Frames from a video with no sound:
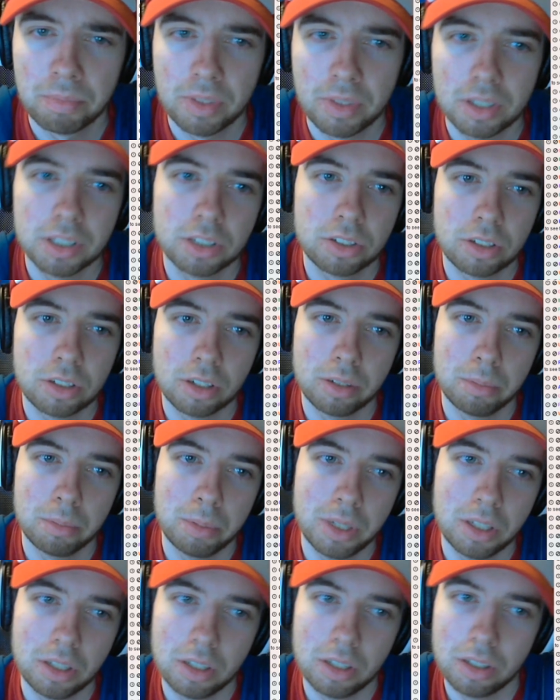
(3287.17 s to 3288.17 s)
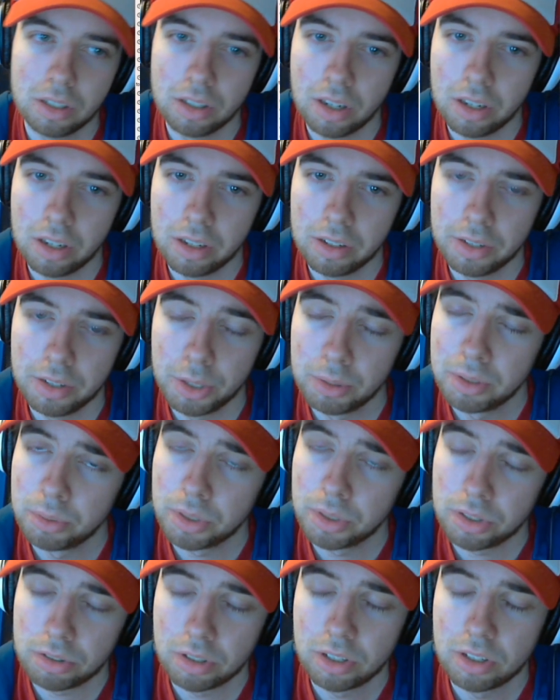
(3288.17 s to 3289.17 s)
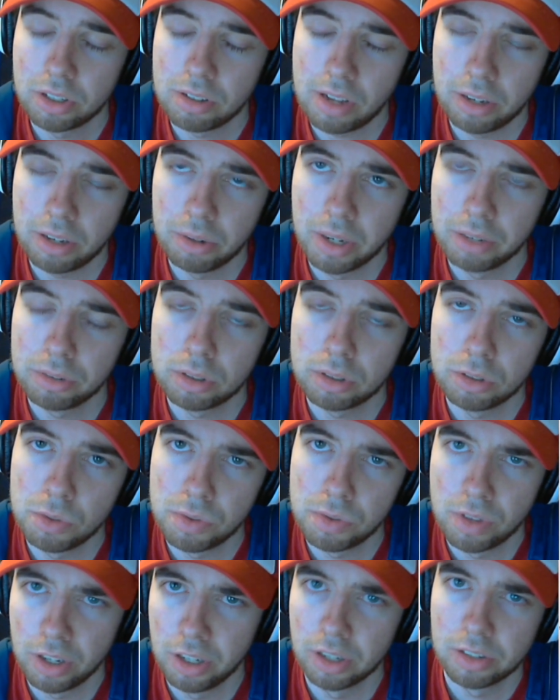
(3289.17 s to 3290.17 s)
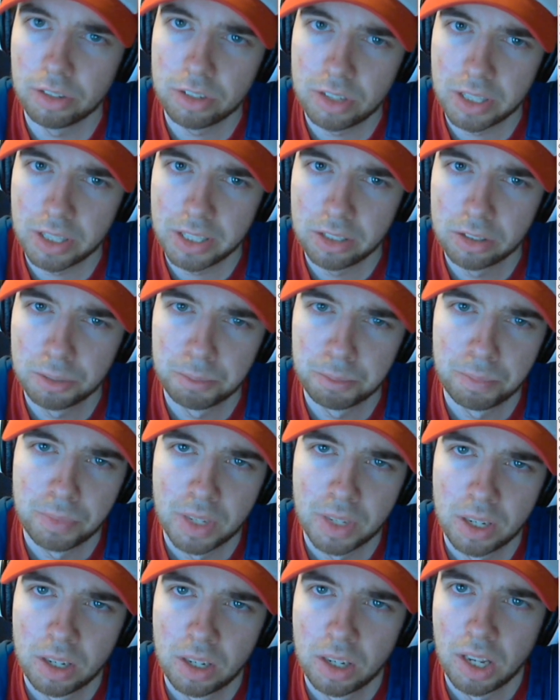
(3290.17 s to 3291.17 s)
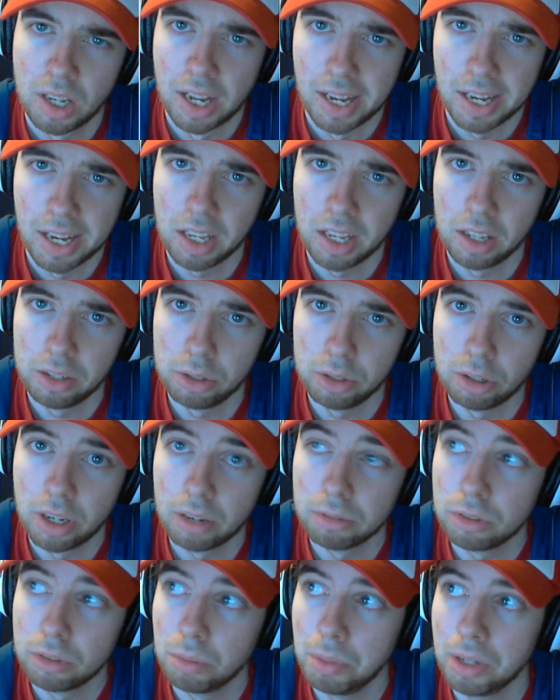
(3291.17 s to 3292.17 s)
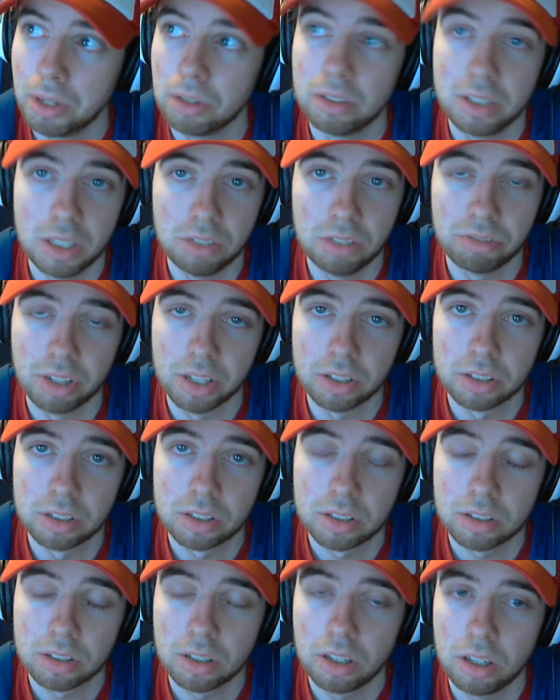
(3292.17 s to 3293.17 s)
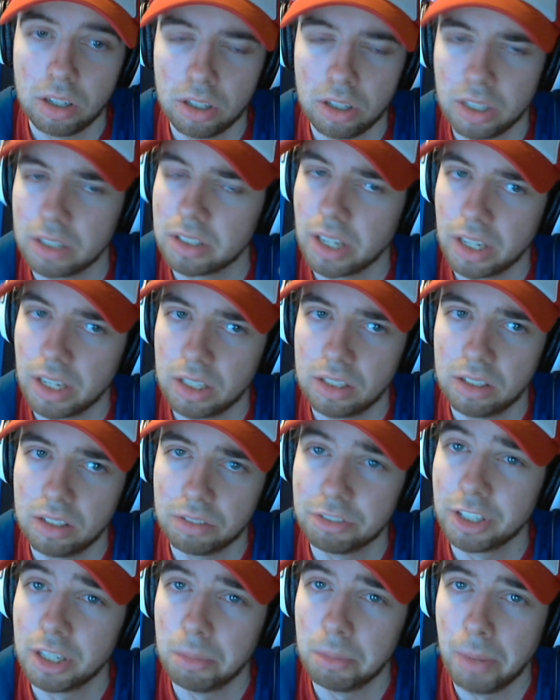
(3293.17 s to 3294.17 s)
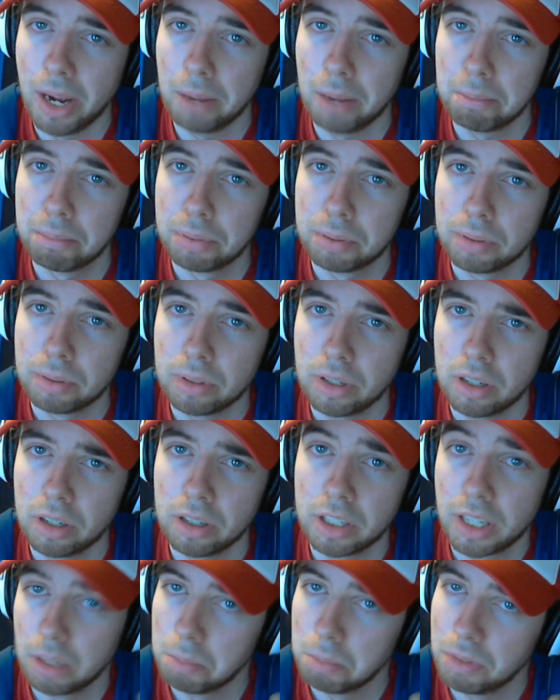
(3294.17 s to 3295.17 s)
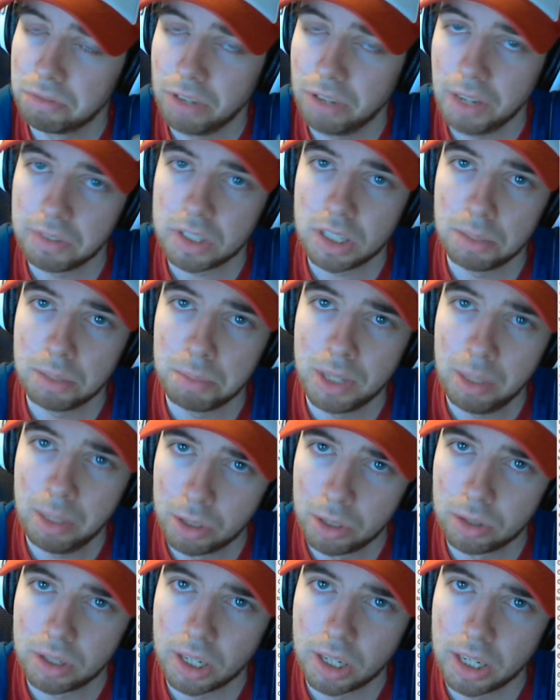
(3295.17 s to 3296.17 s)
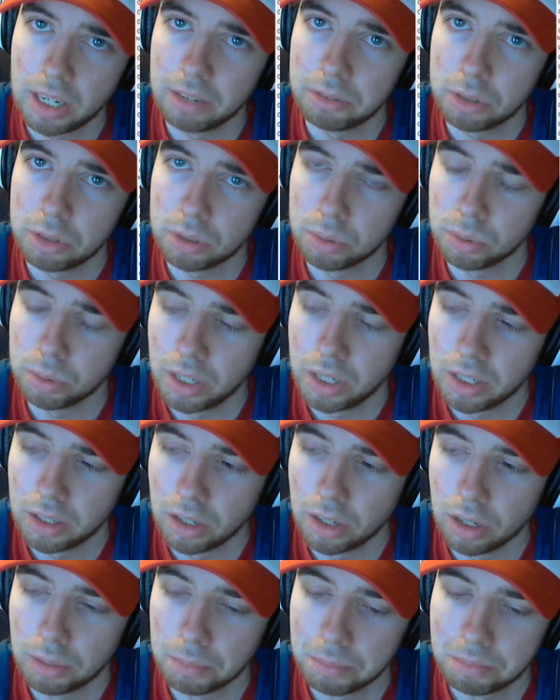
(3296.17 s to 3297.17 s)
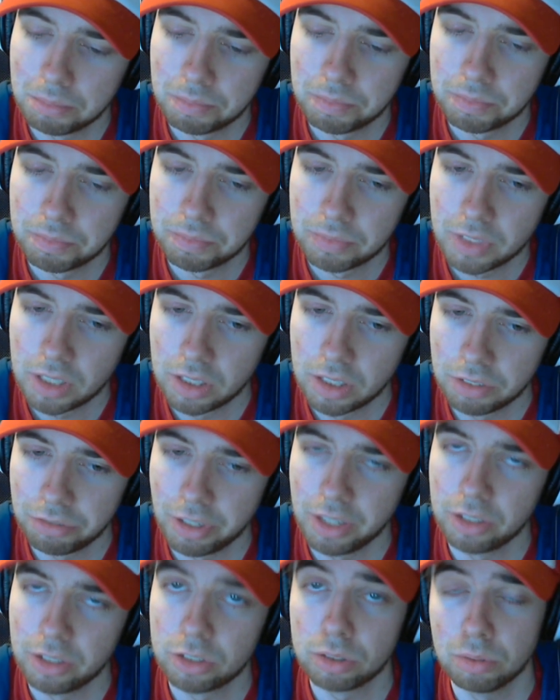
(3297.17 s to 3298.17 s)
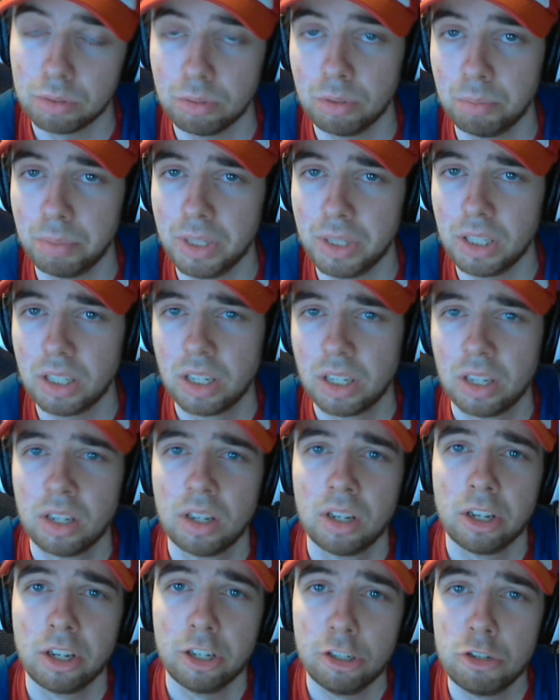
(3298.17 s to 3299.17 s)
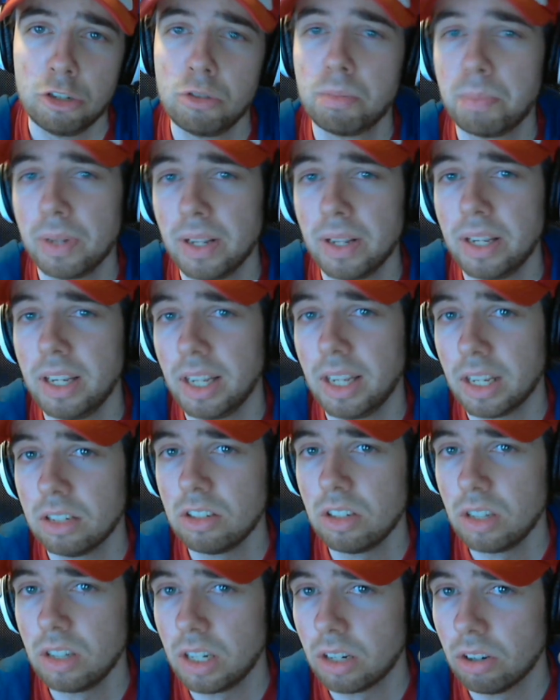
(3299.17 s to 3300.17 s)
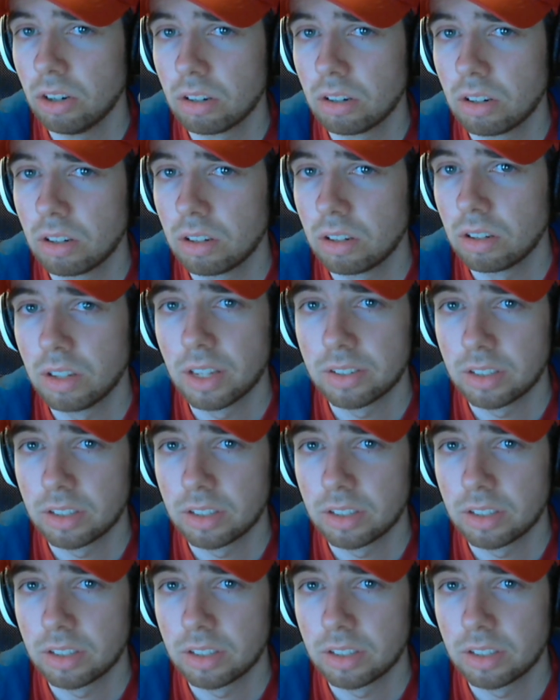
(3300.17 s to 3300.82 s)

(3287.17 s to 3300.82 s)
It's going to be uh, the only restriction is that you have to use the gunslinger, and you have to be on defense, uh, on attack, defend map. Uh, it can be 5 CP, but you kind of have to um, defend. So it will be you playing engineer as a